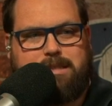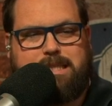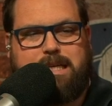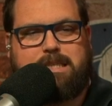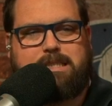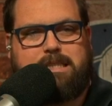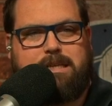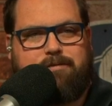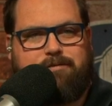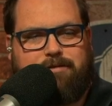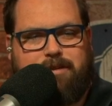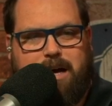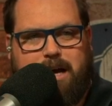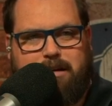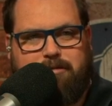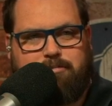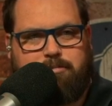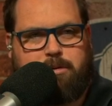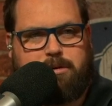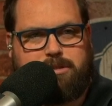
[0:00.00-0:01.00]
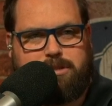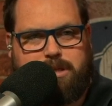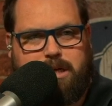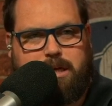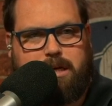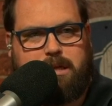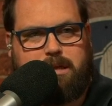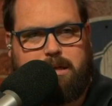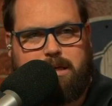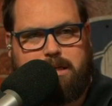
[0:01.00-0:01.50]

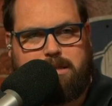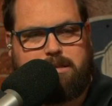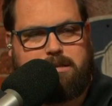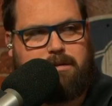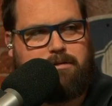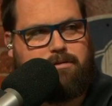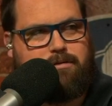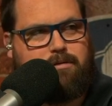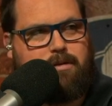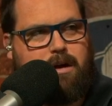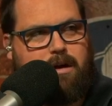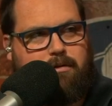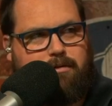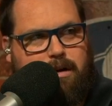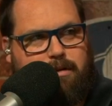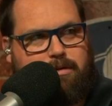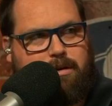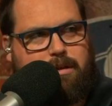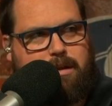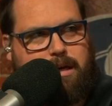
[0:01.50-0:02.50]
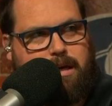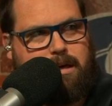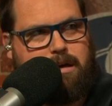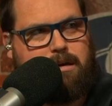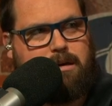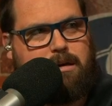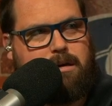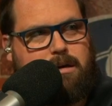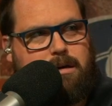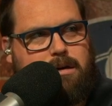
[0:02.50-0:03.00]
65% at least of of every
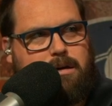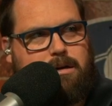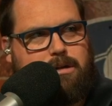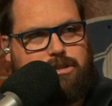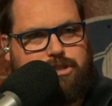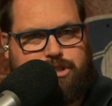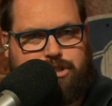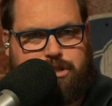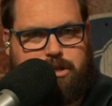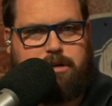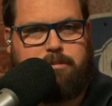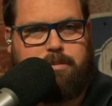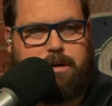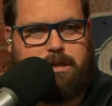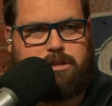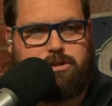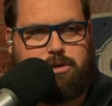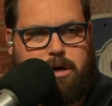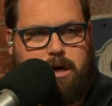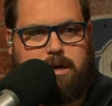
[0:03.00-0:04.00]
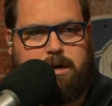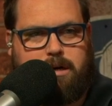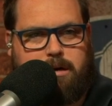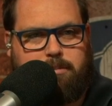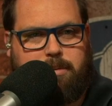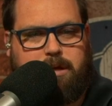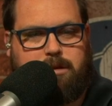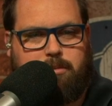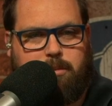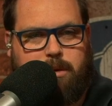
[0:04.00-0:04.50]
league should be trying to
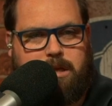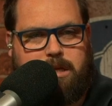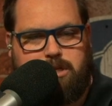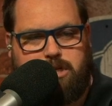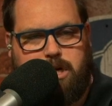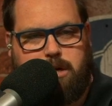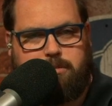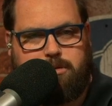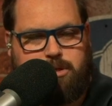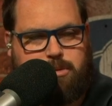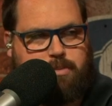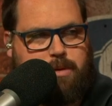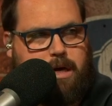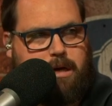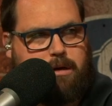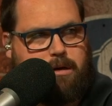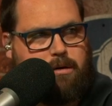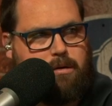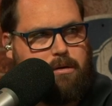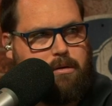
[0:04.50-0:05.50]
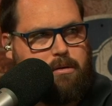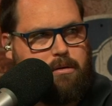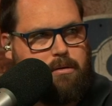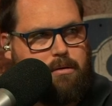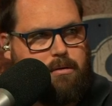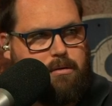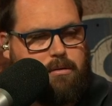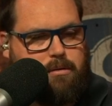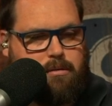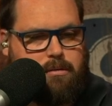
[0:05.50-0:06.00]
compete to win the championship that year.
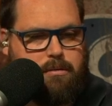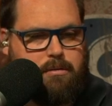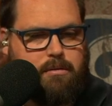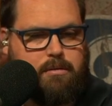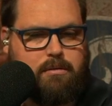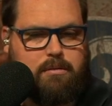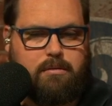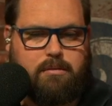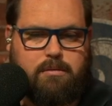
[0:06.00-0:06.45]
And look at your